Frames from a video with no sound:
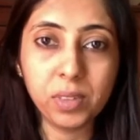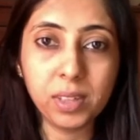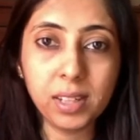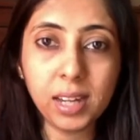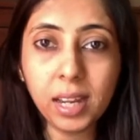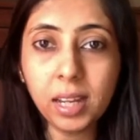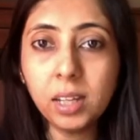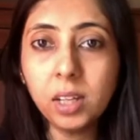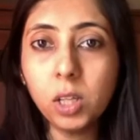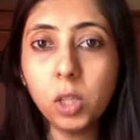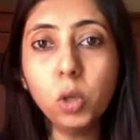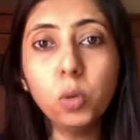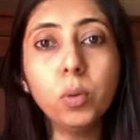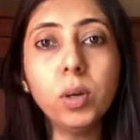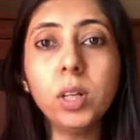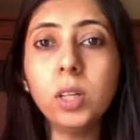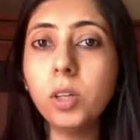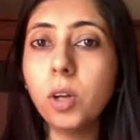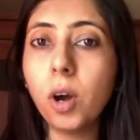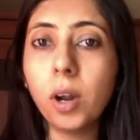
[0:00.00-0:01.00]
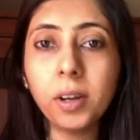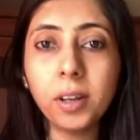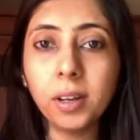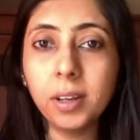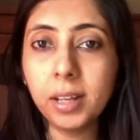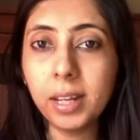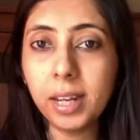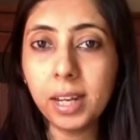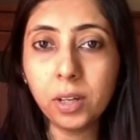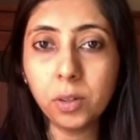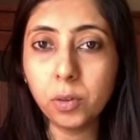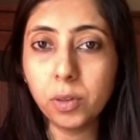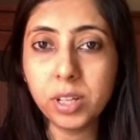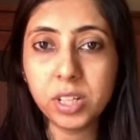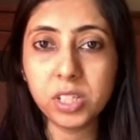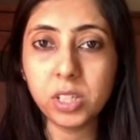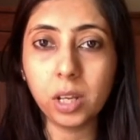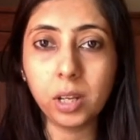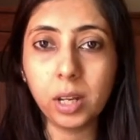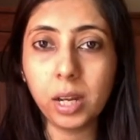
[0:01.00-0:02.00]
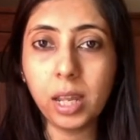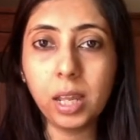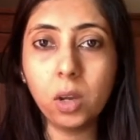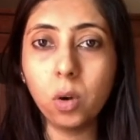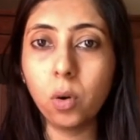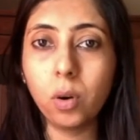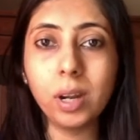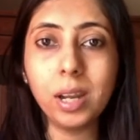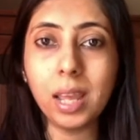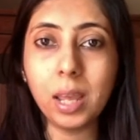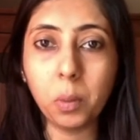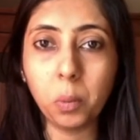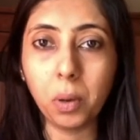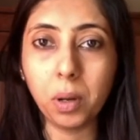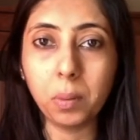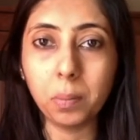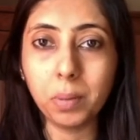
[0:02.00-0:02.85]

Right? You will not agree to disagree on day one,